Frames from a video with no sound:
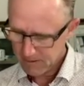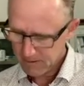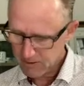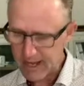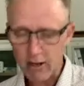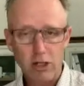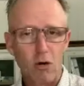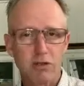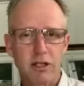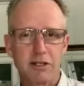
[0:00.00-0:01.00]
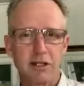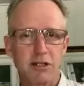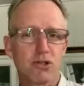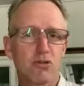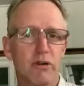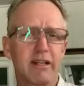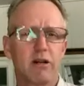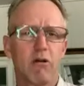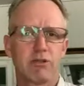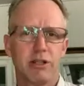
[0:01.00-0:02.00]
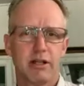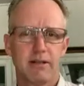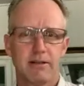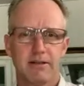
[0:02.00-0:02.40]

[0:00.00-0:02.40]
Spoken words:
You see, our culture is a destroying culture.